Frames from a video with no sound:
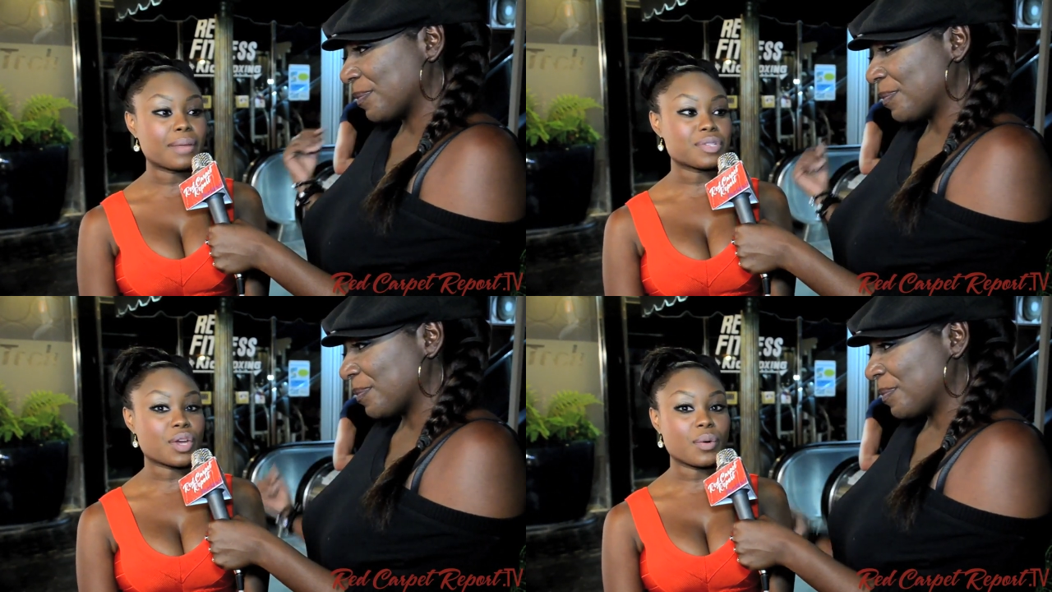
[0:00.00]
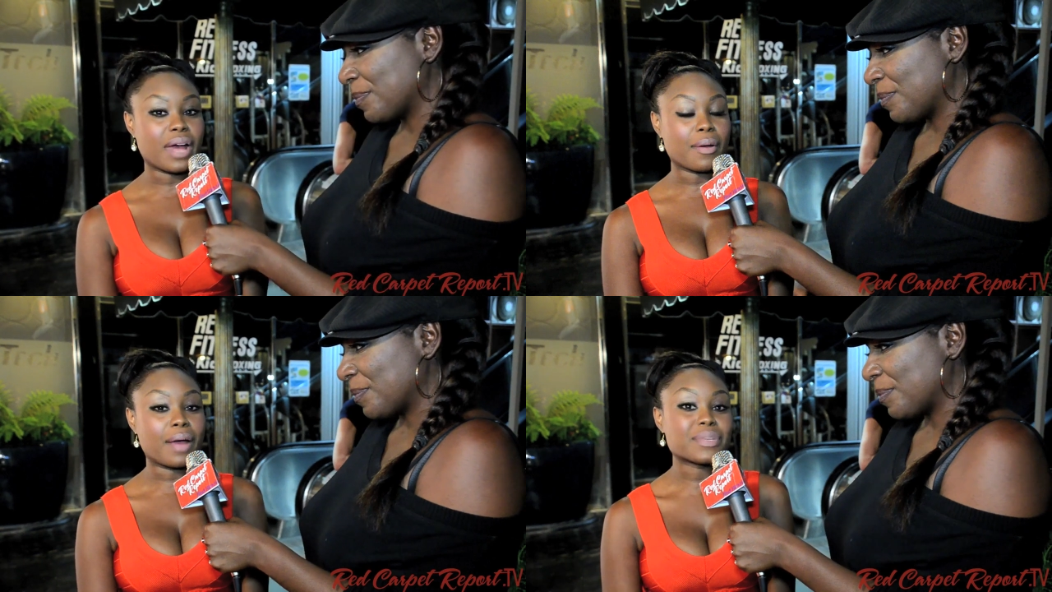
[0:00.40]
Speaker 1: and I'm so,
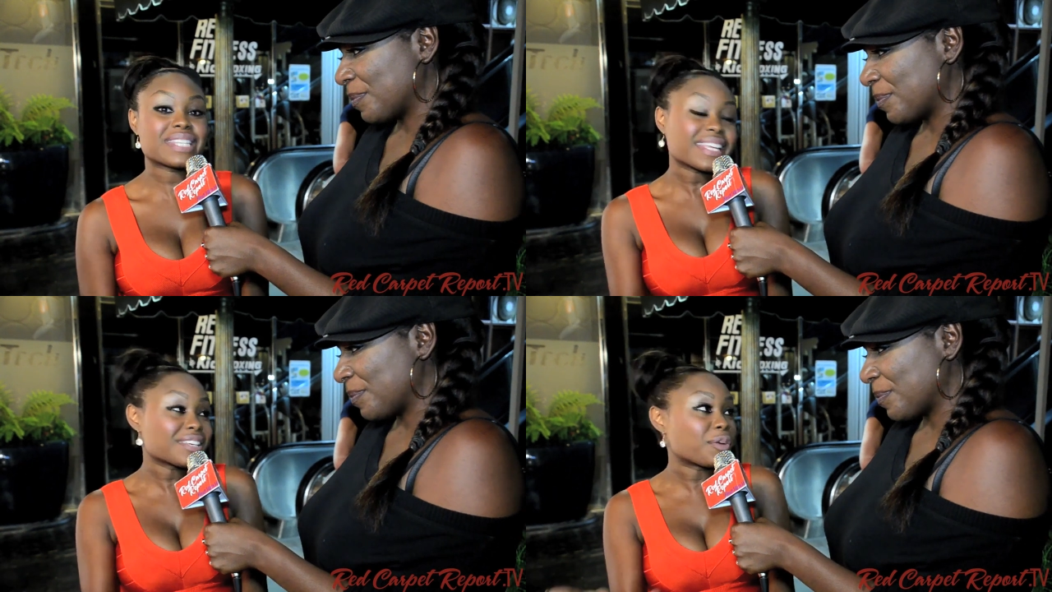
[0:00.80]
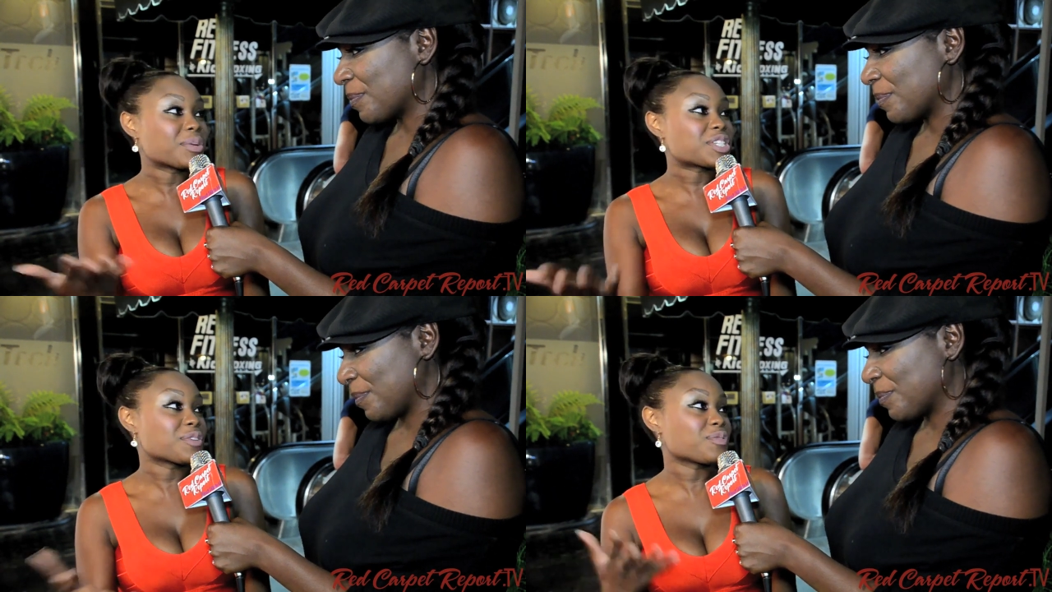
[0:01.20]
I, I was, you know,
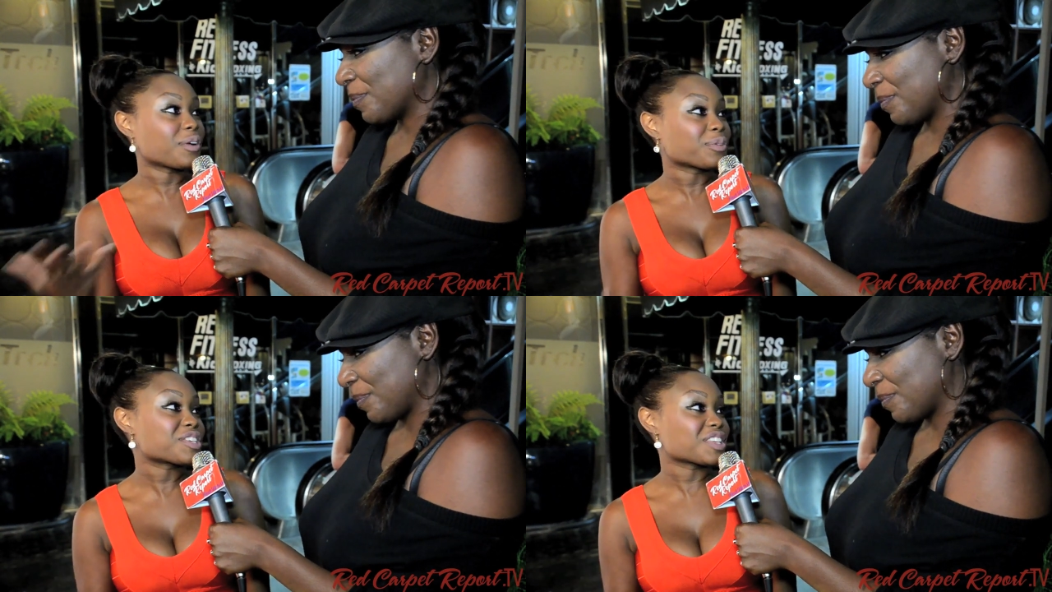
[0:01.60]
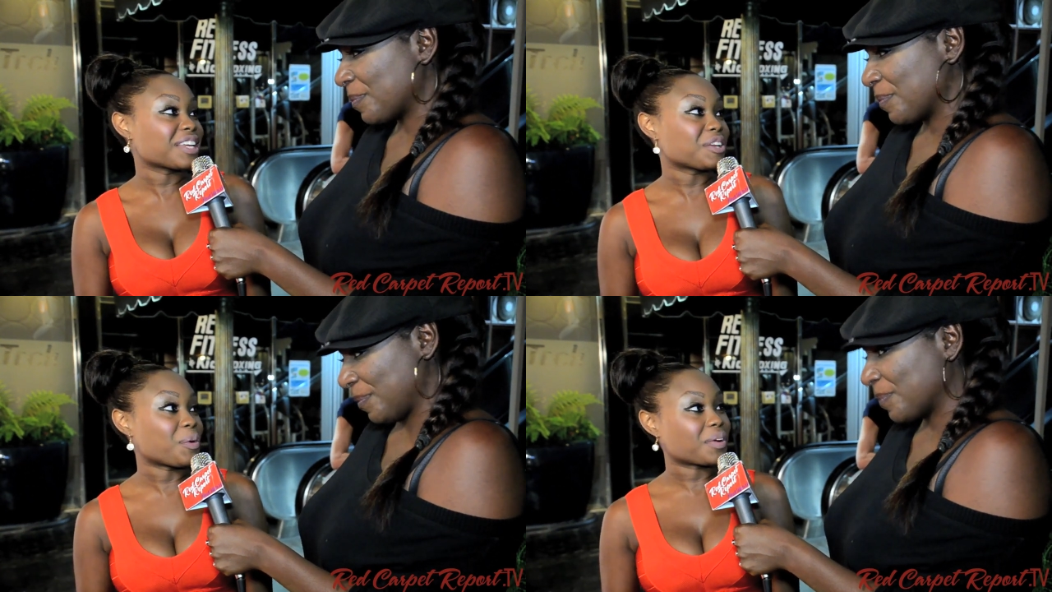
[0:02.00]
when she originally,
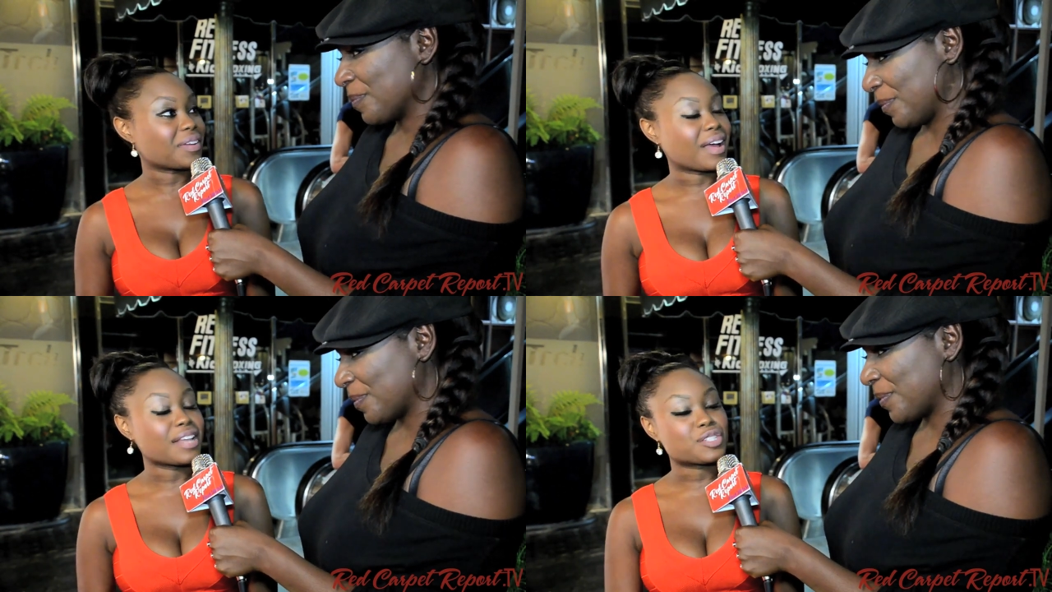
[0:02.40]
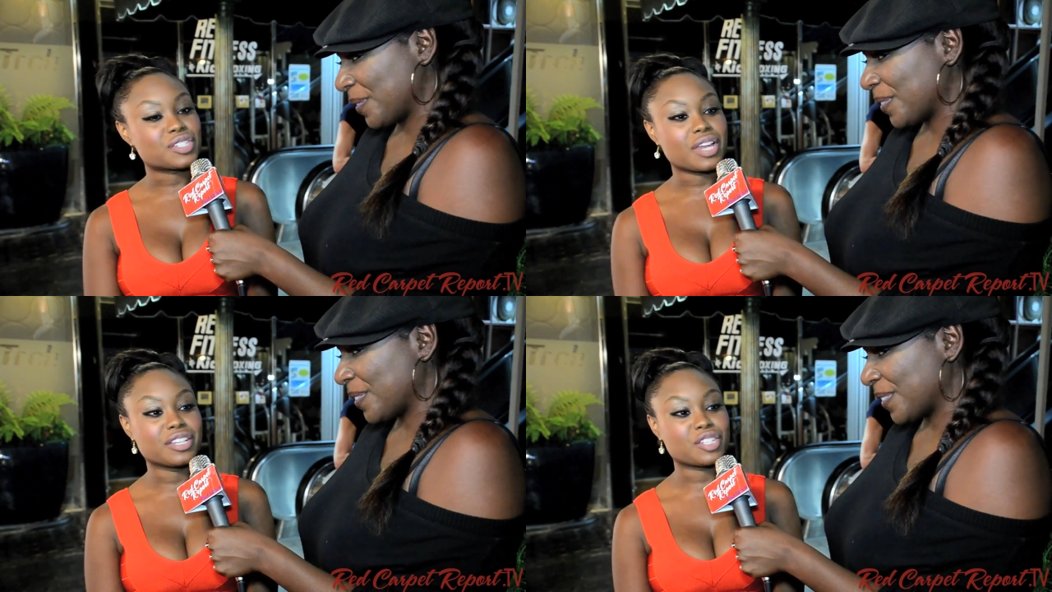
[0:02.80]
you know, got
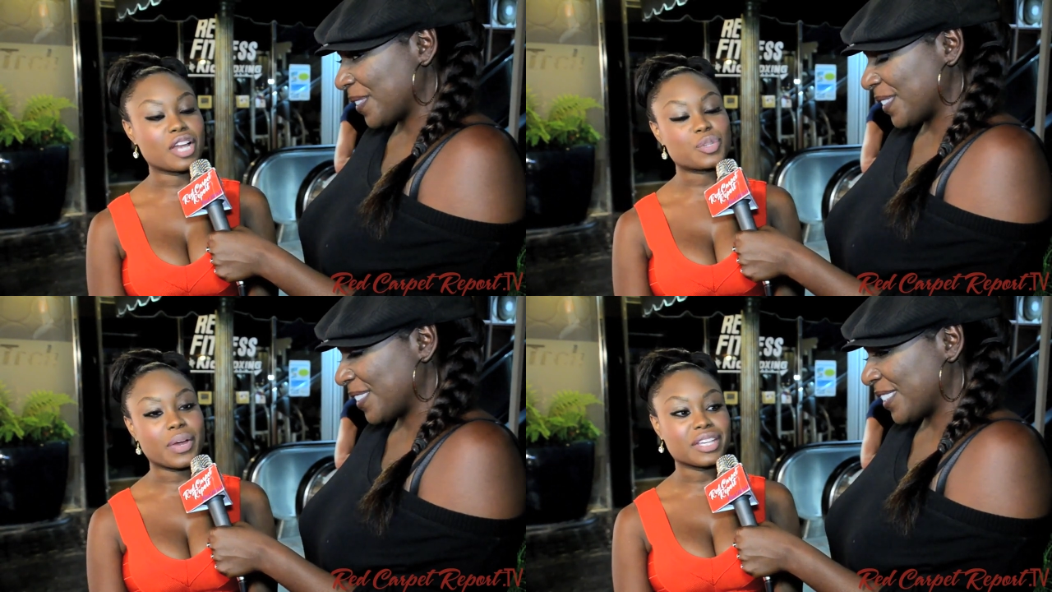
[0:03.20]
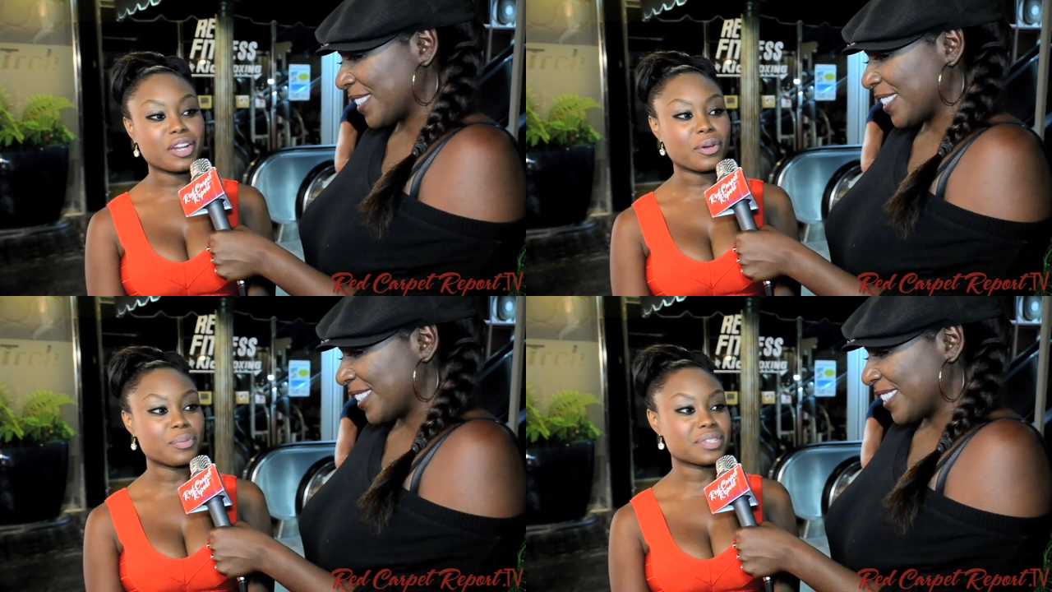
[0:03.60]
uh, Joshua, you
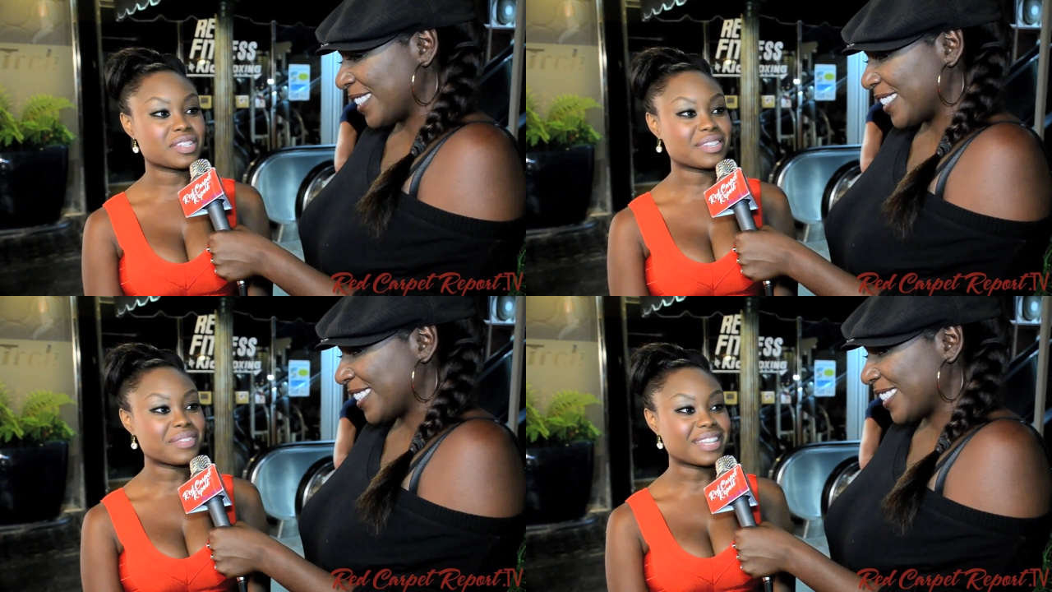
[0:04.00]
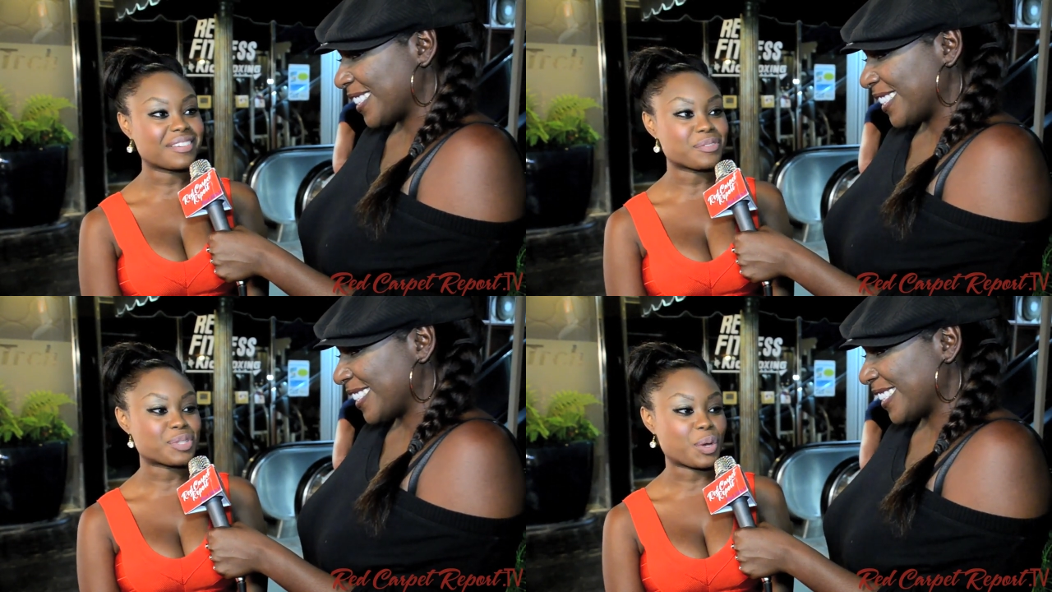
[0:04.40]
know, it was just something
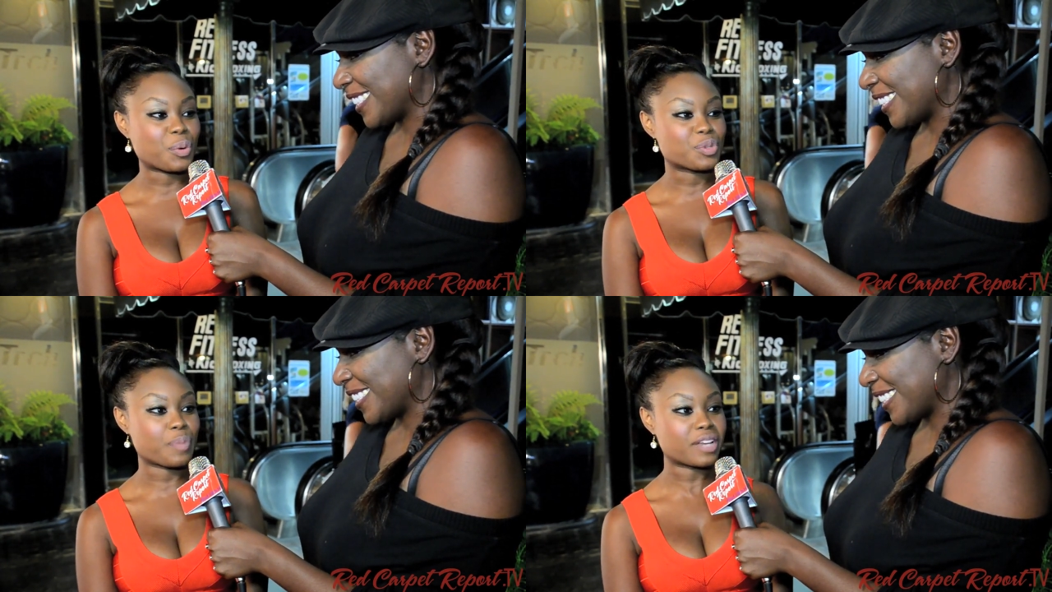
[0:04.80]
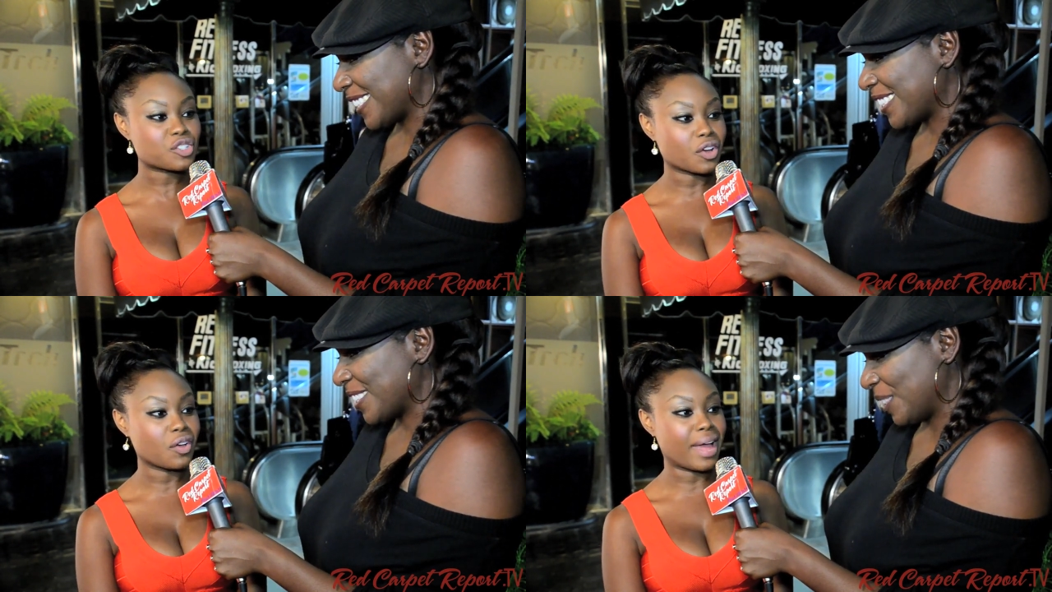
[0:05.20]
that was so special.